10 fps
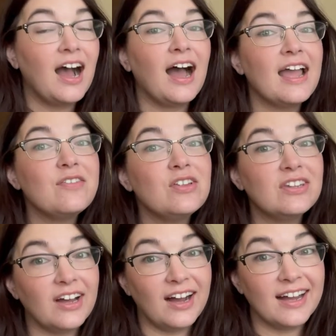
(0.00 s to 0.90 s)
I have a
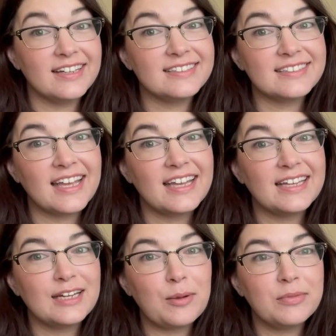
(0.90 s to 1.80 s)
lot
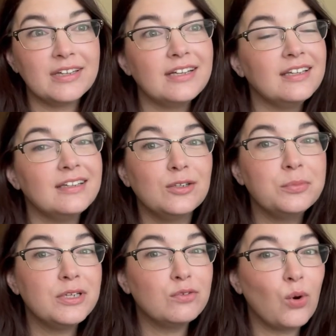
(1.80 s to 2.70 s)
and I'm like a little
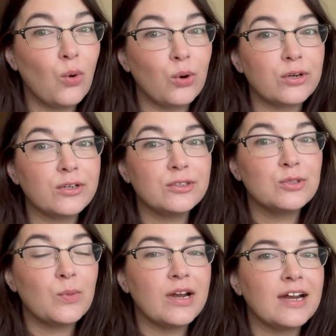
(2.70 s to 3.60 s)
bit of a hoarder to
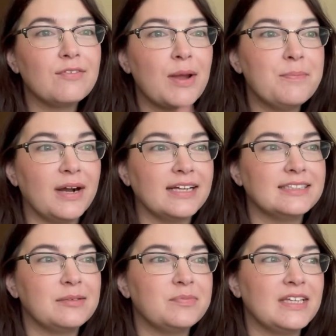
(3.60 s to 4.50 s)
where if I buy
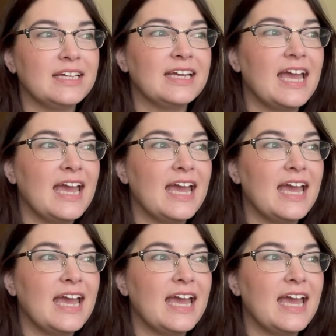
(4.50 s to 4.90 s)
something